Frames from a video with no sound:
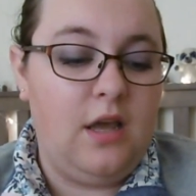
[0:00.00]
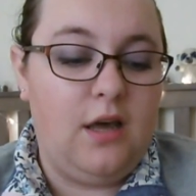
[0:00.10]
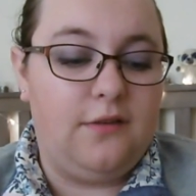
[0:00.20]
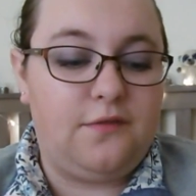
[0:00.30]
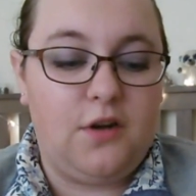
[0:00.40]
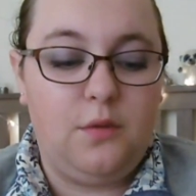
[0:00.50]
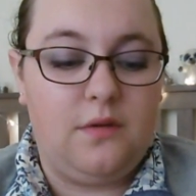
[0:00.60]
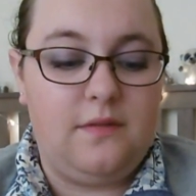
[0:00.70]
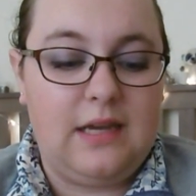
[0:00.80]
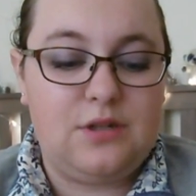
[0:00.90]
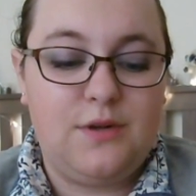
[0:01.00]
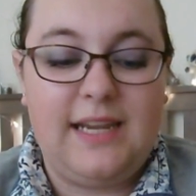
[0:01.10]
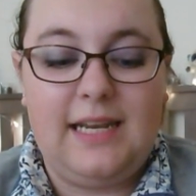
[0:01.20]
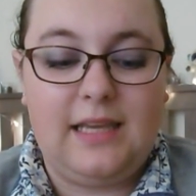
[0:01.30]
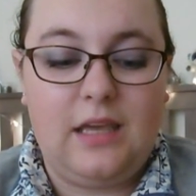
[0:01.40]
a fruit with natural
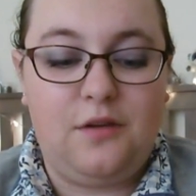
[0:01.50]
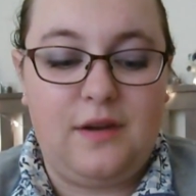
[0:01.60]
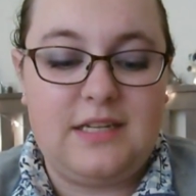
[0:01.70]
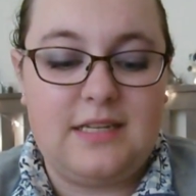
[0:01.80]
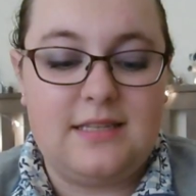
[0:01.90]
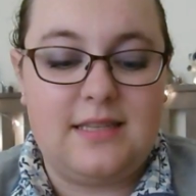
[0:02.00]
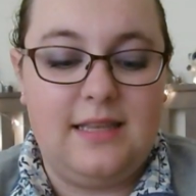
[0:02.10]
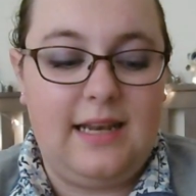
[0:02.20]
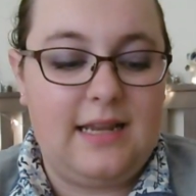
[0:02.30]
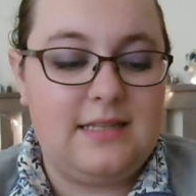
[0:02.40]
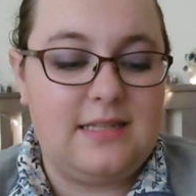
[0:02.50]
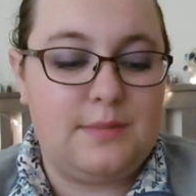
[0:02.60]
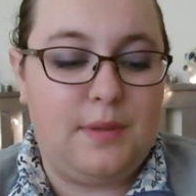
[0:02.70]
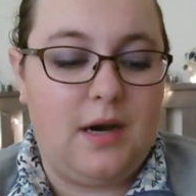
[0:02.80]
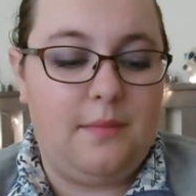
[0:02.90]
healing ingredients that lends its
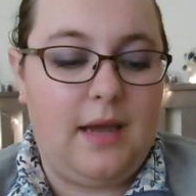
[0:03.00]
balm